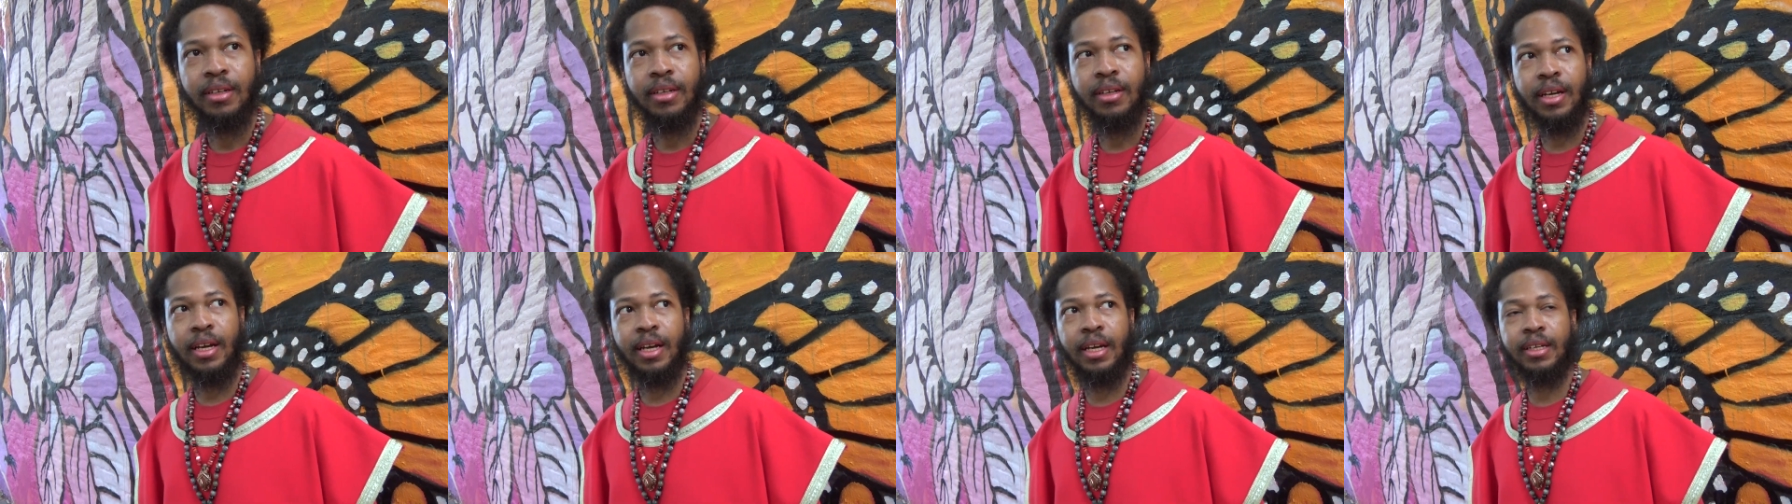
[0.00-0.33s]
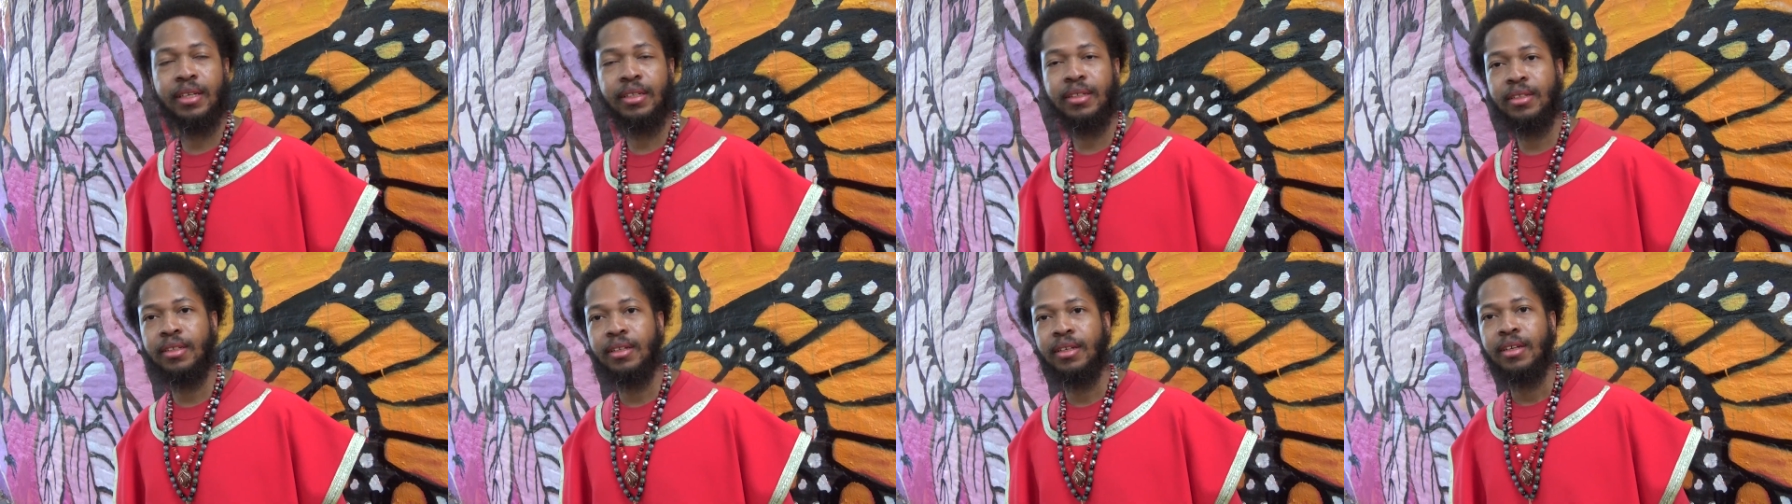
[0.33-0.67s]

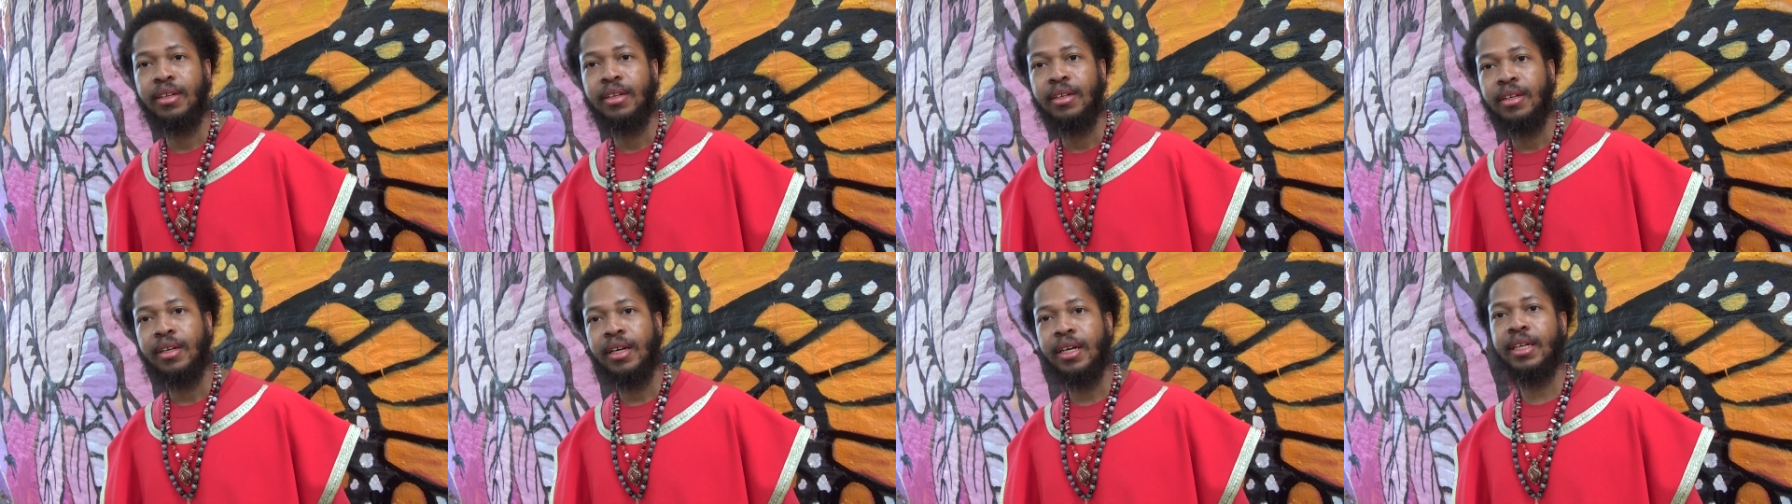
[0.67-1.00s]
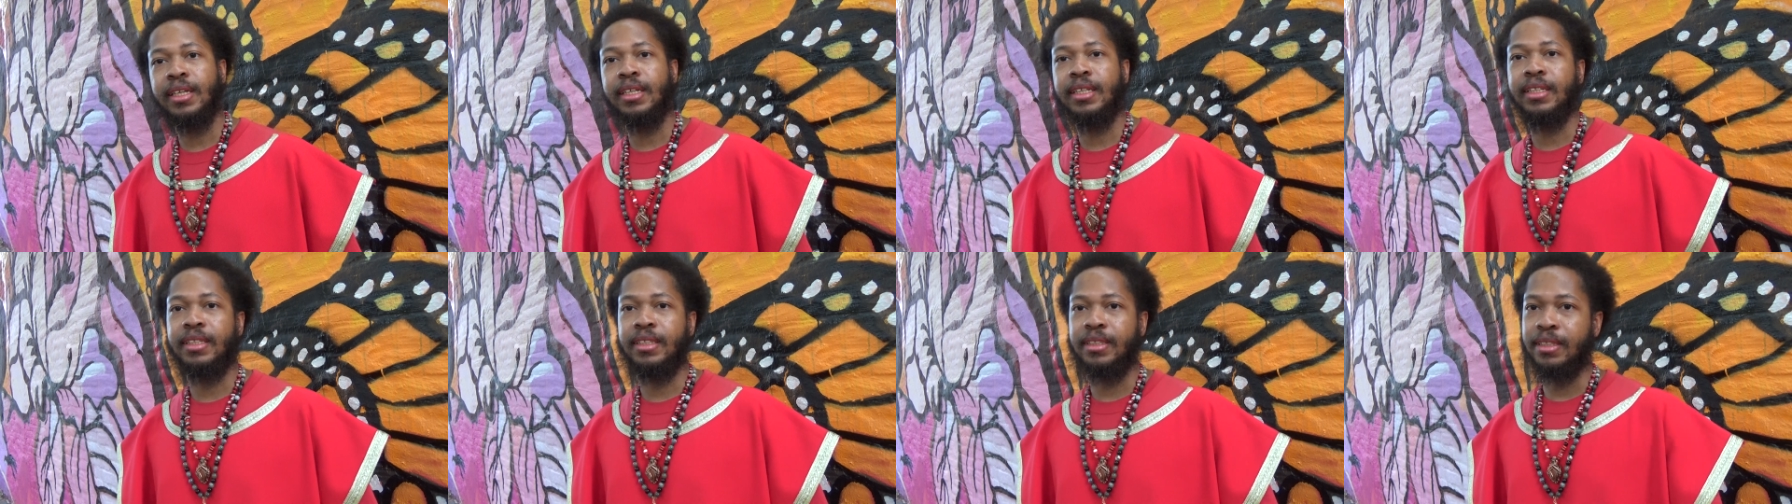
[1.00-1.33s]
right?
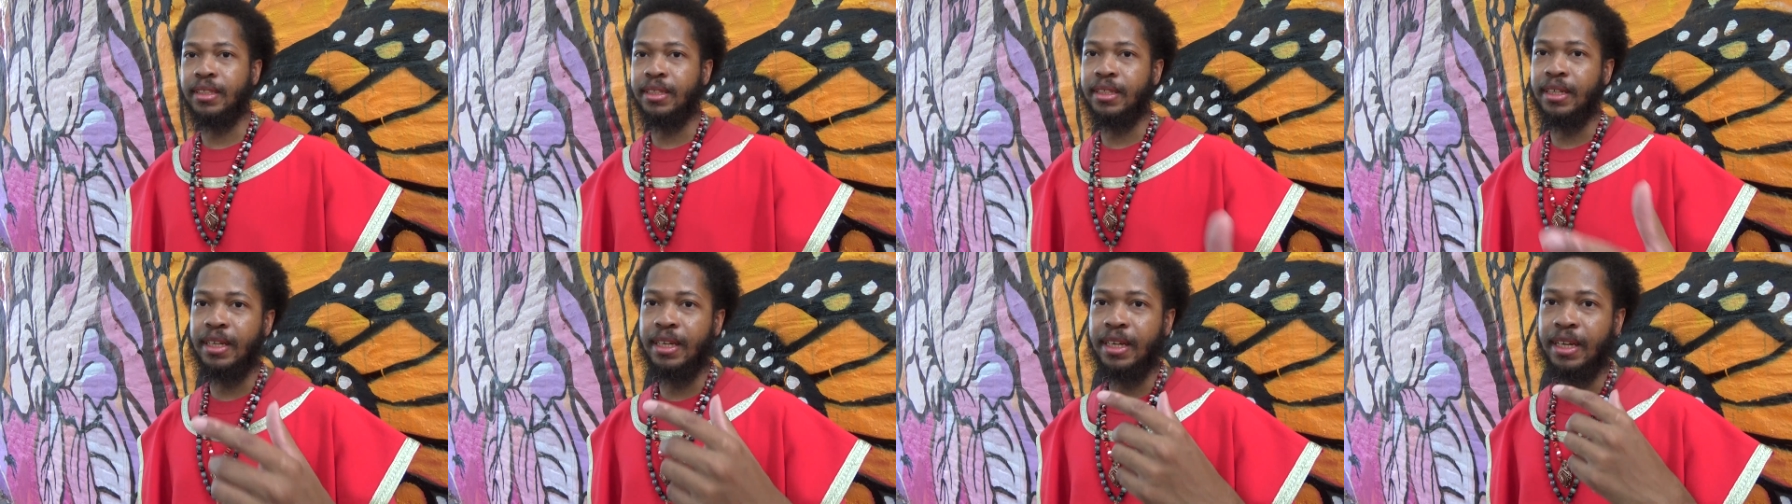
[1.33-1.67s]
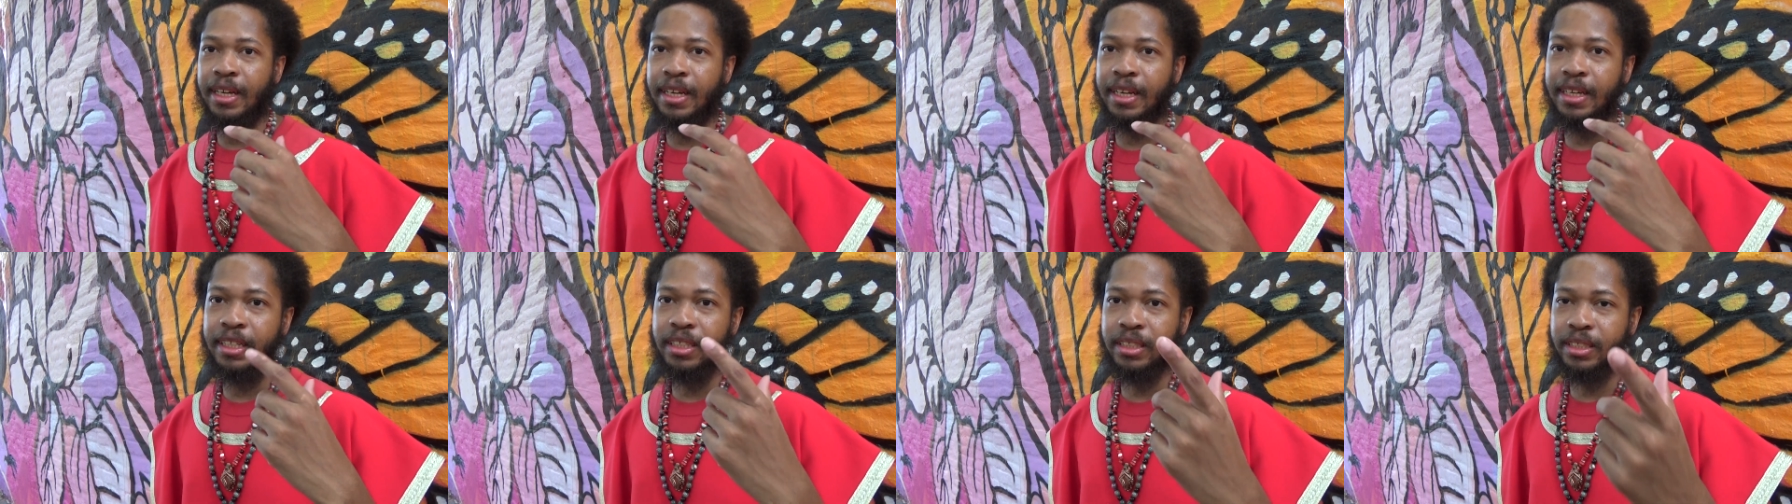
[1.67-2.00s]
Hey,
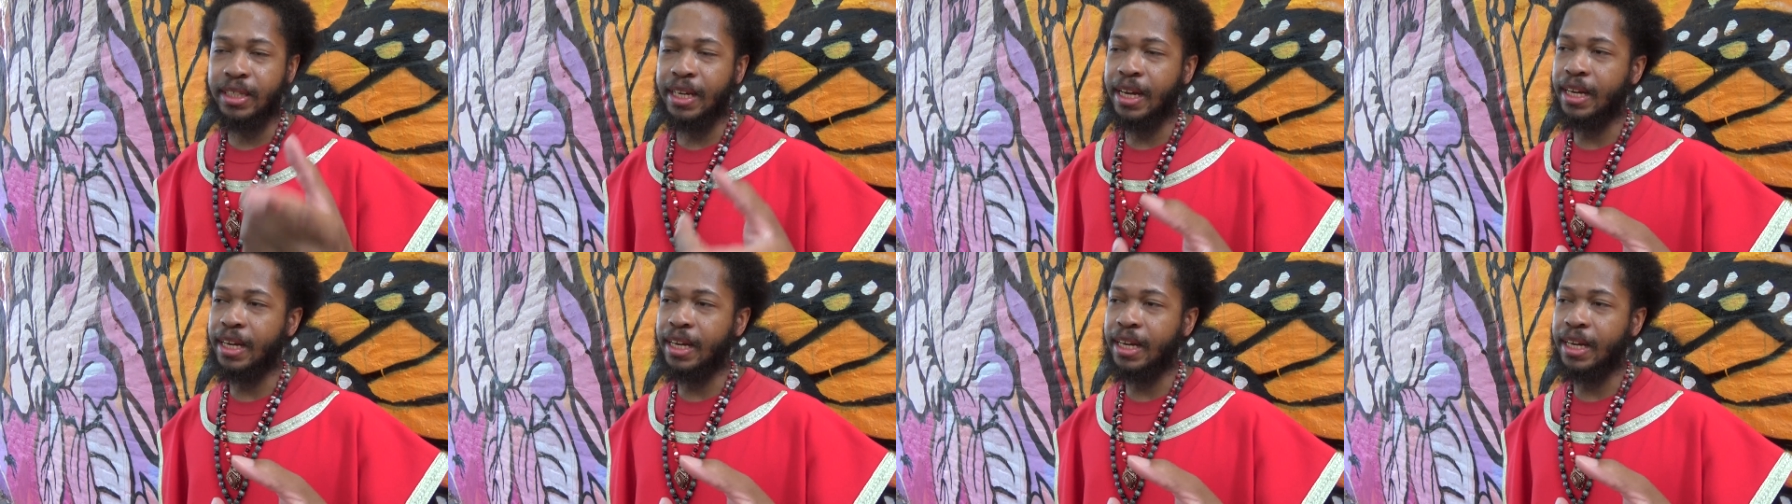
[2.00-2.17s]
it's